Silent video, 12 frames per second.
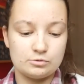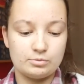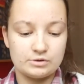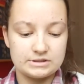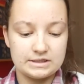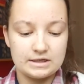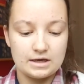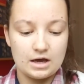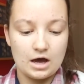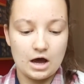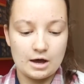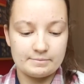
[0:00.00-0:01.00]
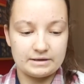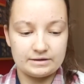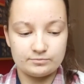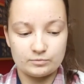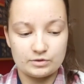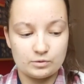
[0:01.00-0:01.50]
to your body. Um,
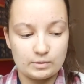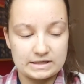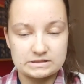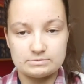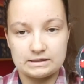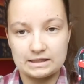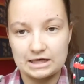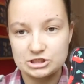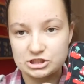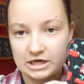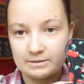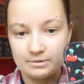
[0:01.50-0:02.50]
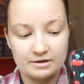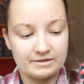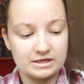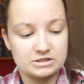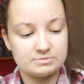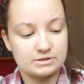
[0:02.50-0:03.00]
even with the wings being that shape, I
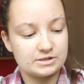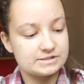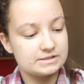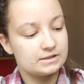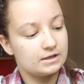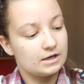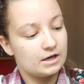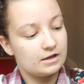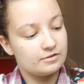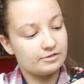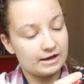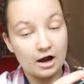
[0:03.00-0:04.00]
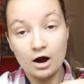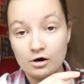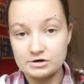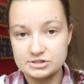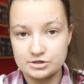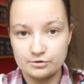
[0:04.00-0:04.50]
think it's because they
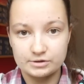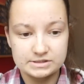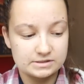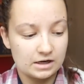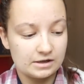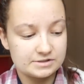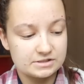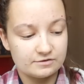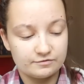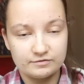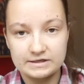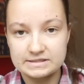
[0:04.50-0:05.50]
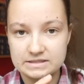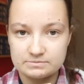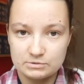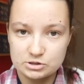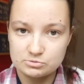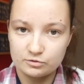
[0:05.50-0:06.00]
are a soaker style, so the fleece is
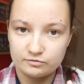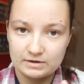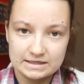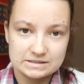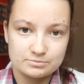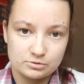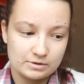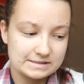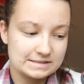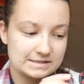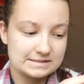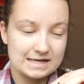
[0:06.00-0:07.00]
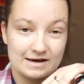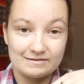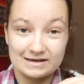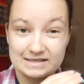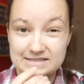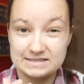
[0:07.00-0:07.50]
much more flexible as it doesn't have
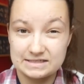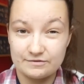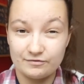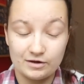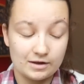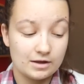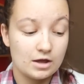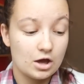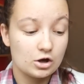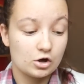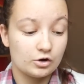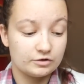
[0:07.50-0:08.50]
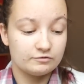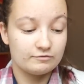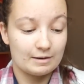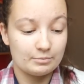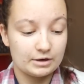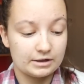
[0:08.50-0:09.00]
like a stiffer cotton
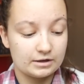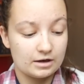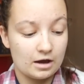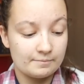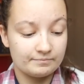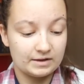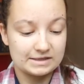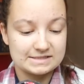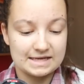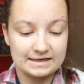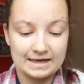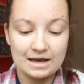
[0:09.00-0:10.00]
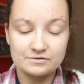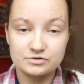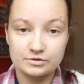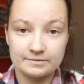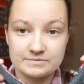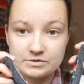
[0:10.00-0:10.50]
fabric um, extending out
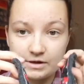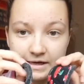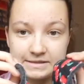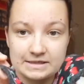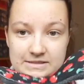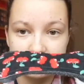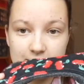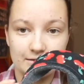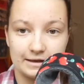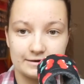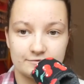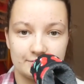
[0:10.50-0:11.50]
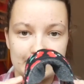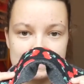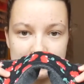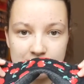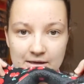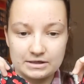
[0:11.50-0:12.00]
to them, so it does like
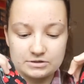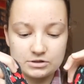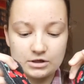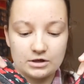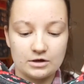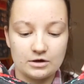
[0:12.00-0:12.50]
flex and bend